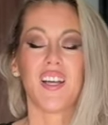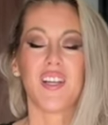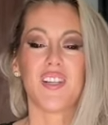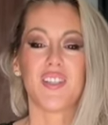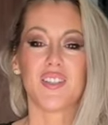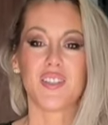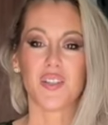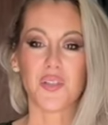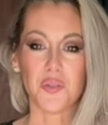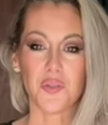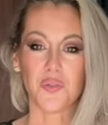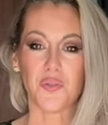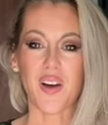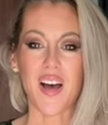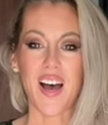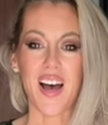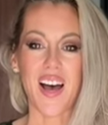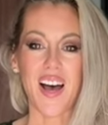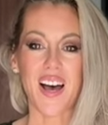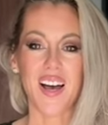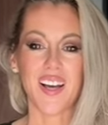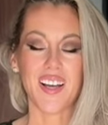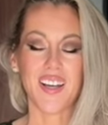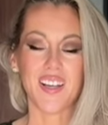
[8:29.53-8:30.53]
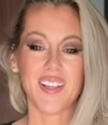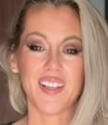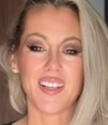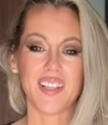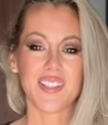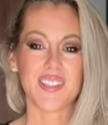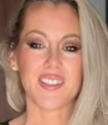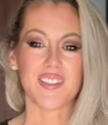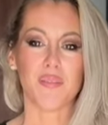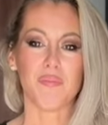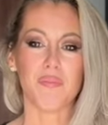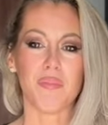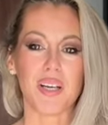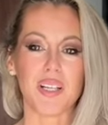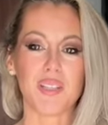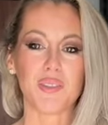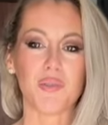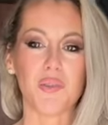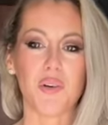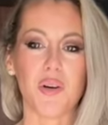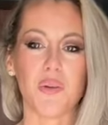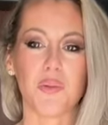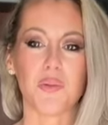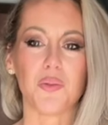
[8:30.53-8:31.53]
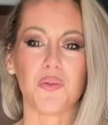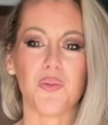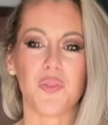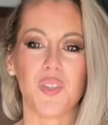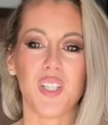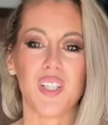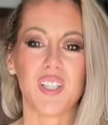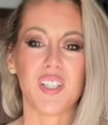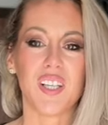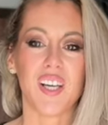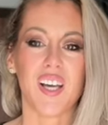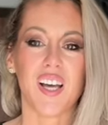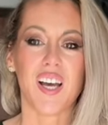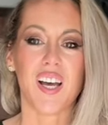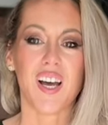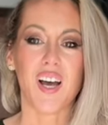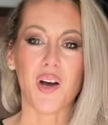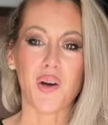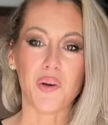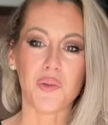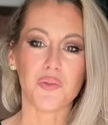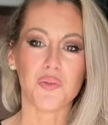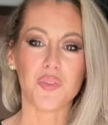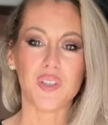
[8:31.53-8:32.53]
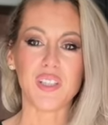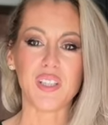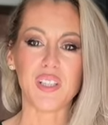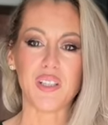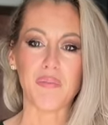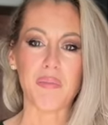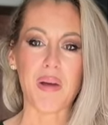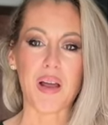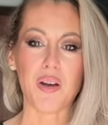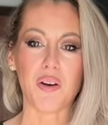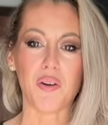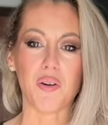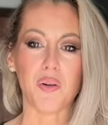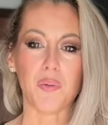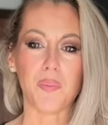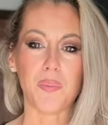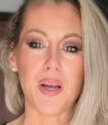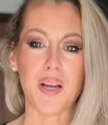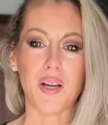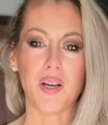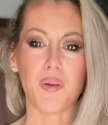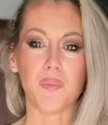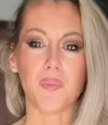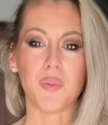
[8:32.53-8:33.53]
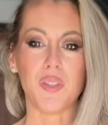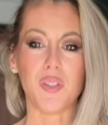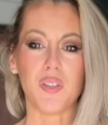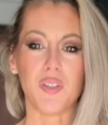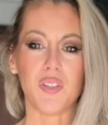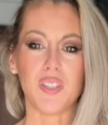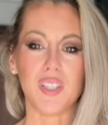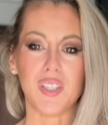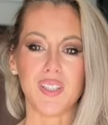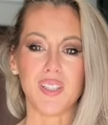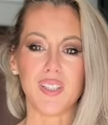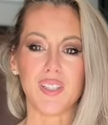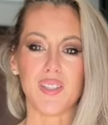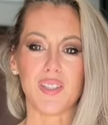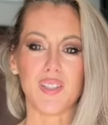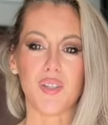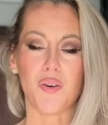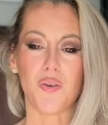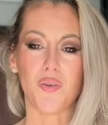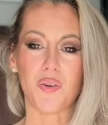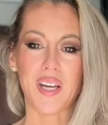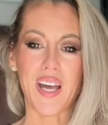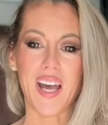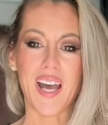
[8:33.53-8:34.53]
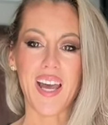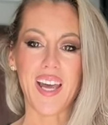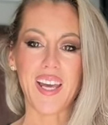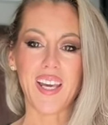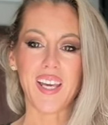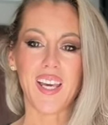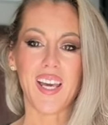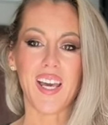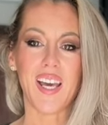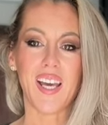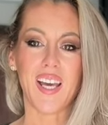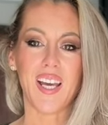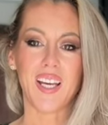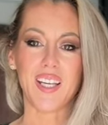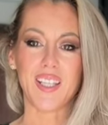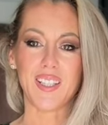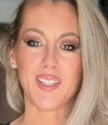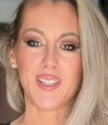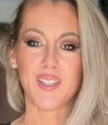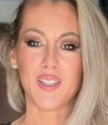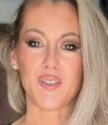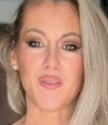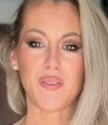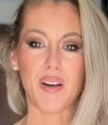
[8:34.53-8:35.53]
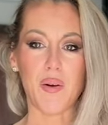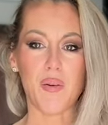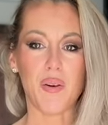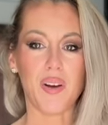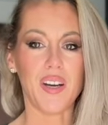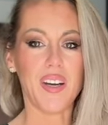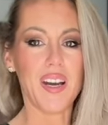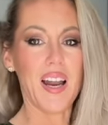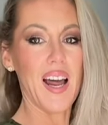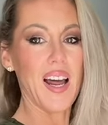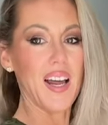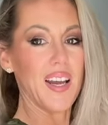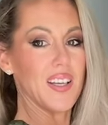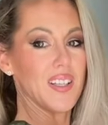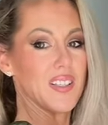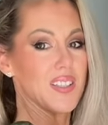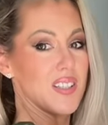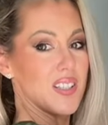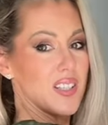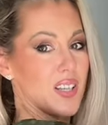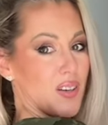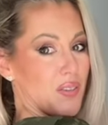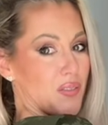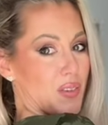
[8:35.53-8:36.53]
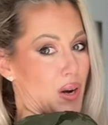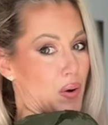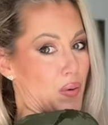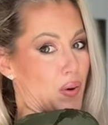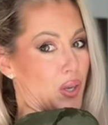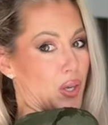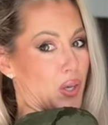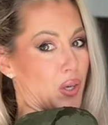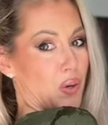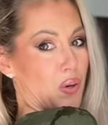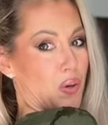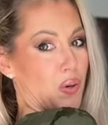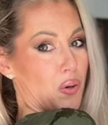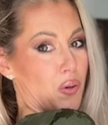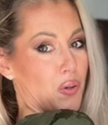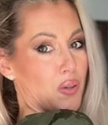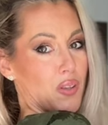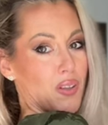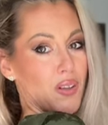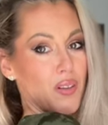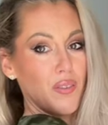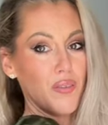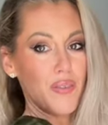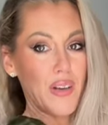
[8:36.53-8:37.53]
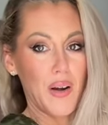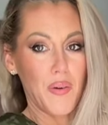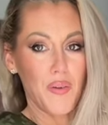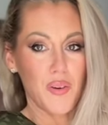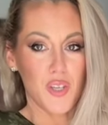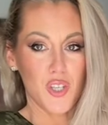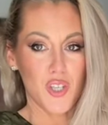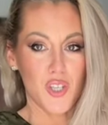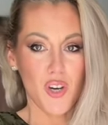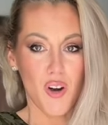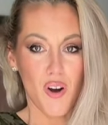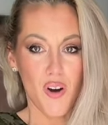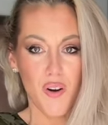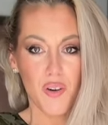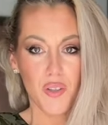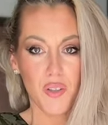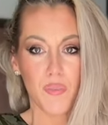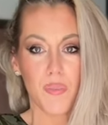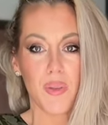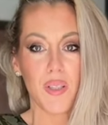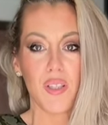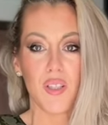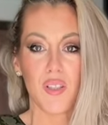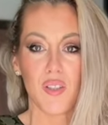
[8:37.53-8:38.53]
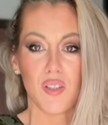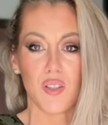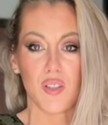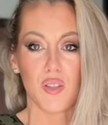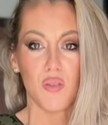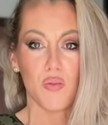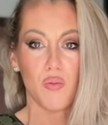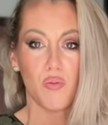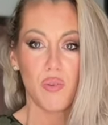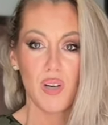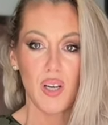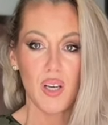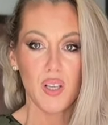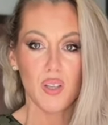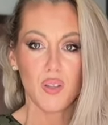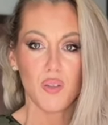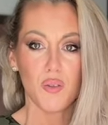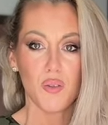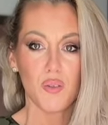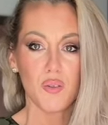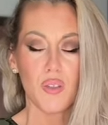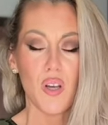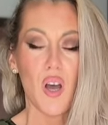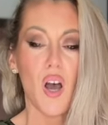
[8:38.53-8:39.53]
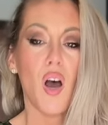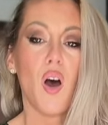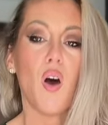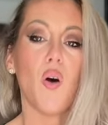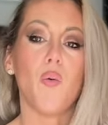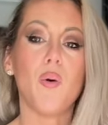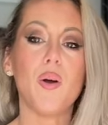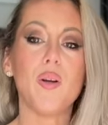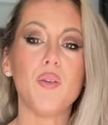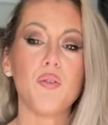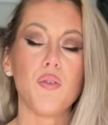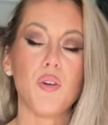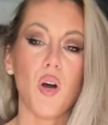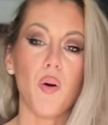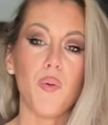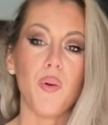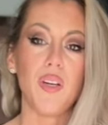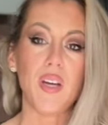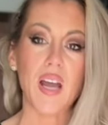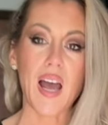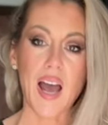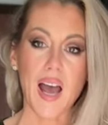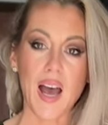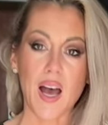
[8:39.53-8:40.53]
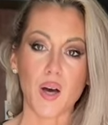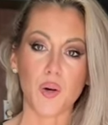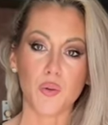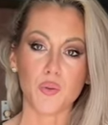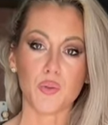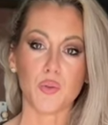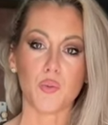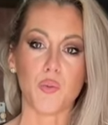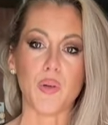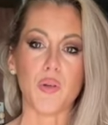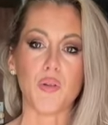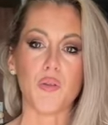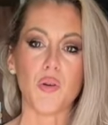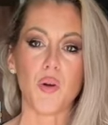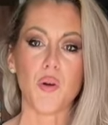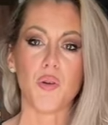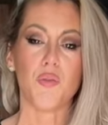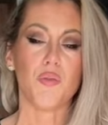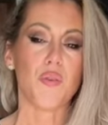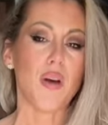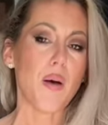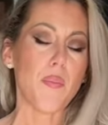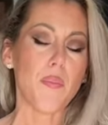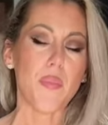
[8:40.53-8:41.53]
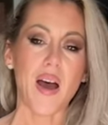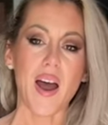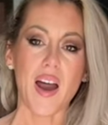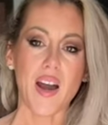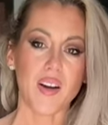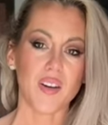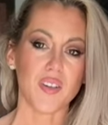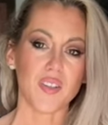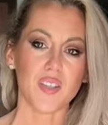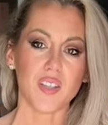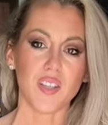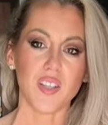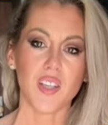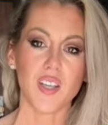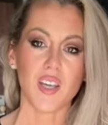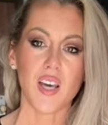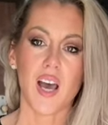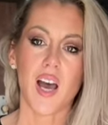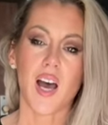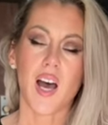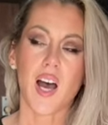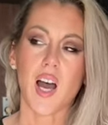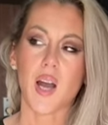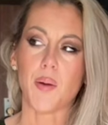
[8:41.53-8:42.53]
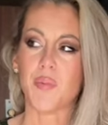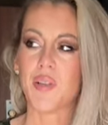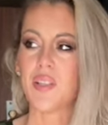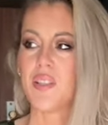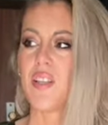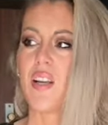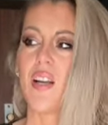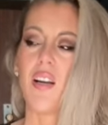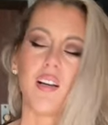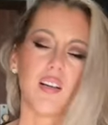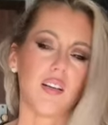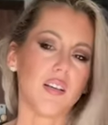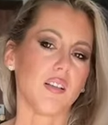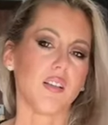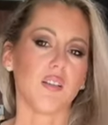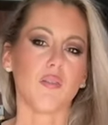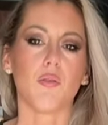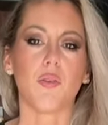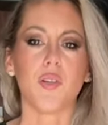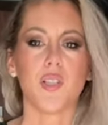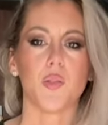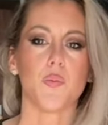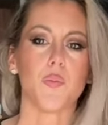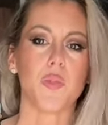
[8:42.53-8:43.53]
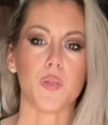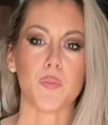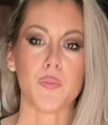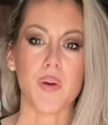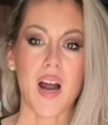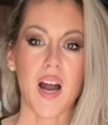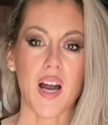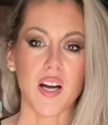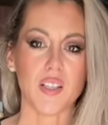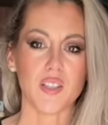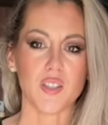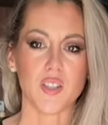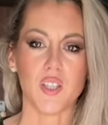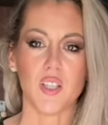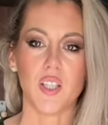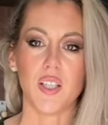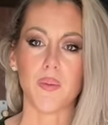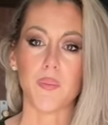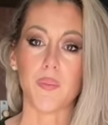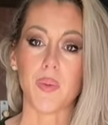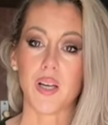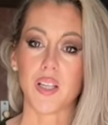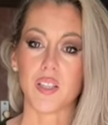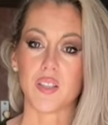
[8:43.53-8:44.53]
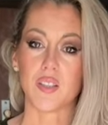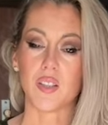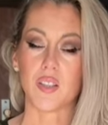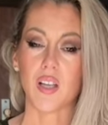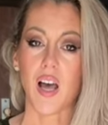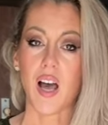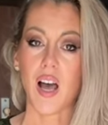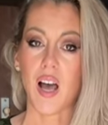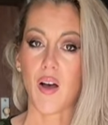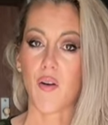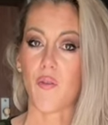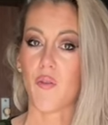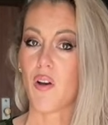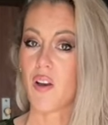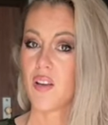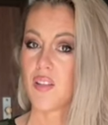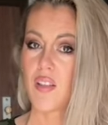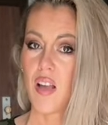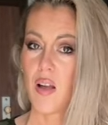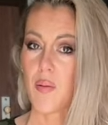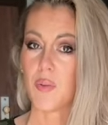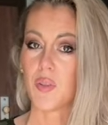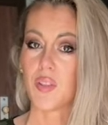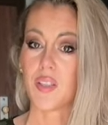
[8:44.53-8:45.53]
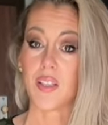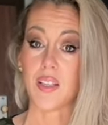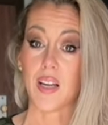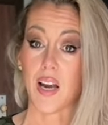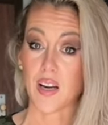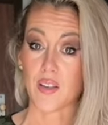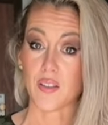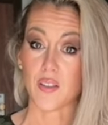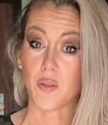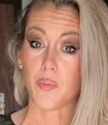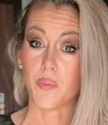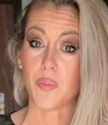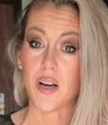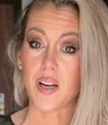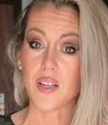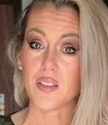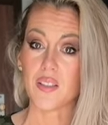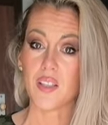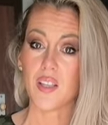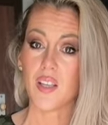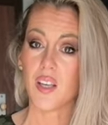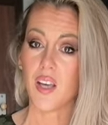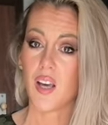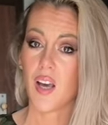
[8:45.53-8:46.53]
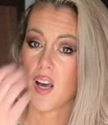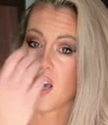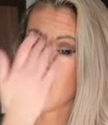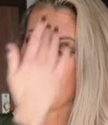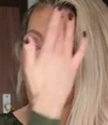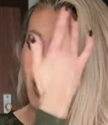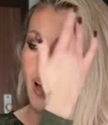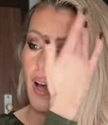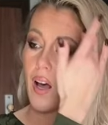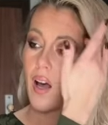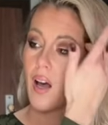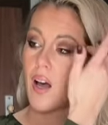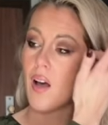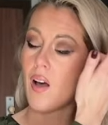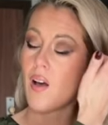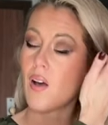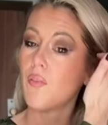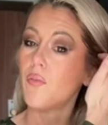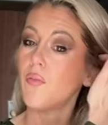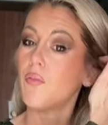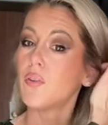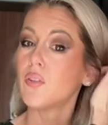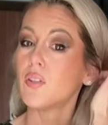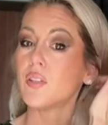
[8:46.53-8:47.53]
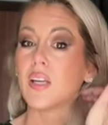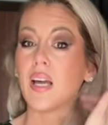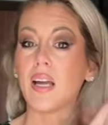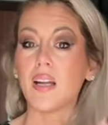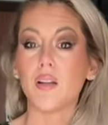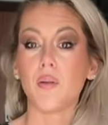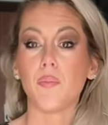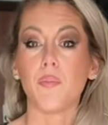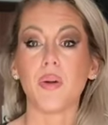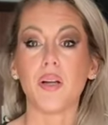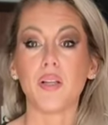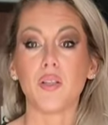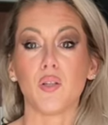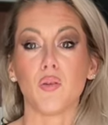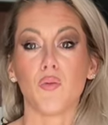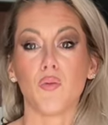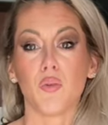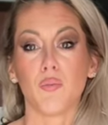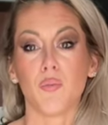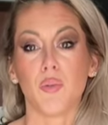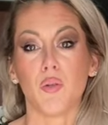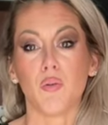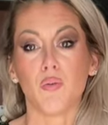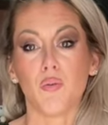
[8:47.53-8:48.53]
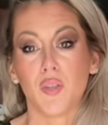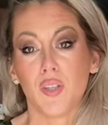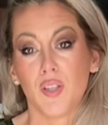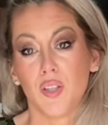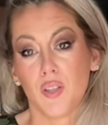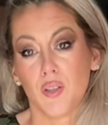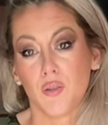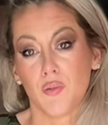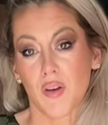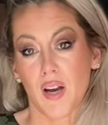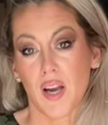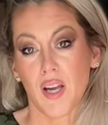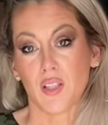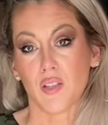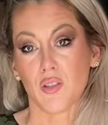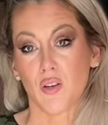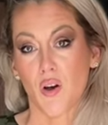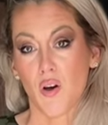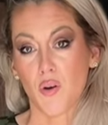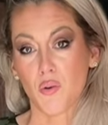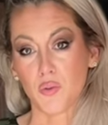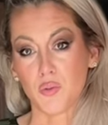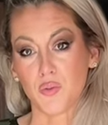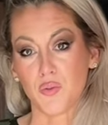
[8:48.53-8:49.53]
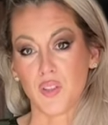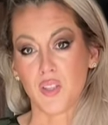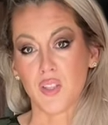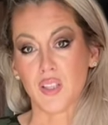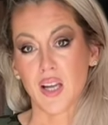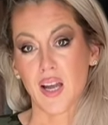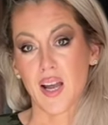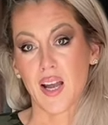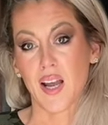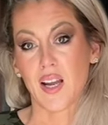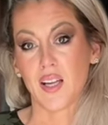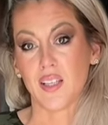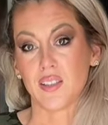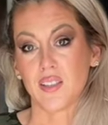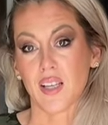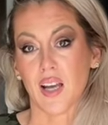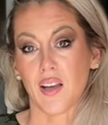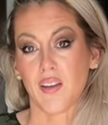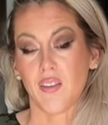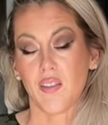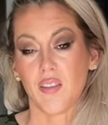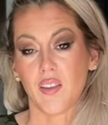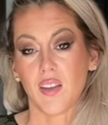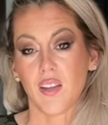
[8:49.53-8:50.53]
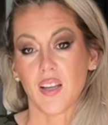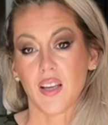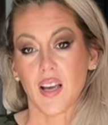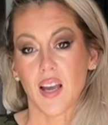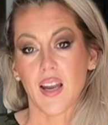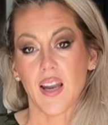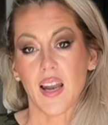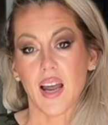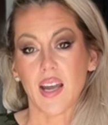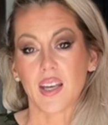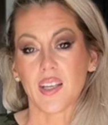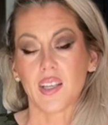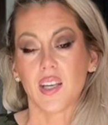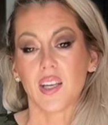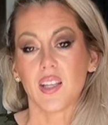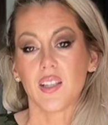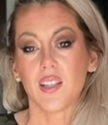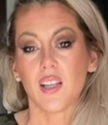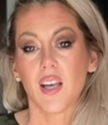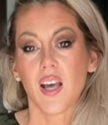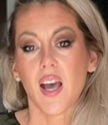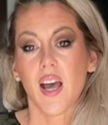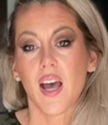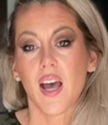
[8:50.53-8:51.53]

So far, let's come back to outfit. Outfit, in my opinion, it is okay. It is very nice, very cool, very short, but this is really good when you're going out, when you're going for a party. I'm not saying the Christmas party, but for example, the garden party. For the garden party will be a really great outfit, and I think I like it.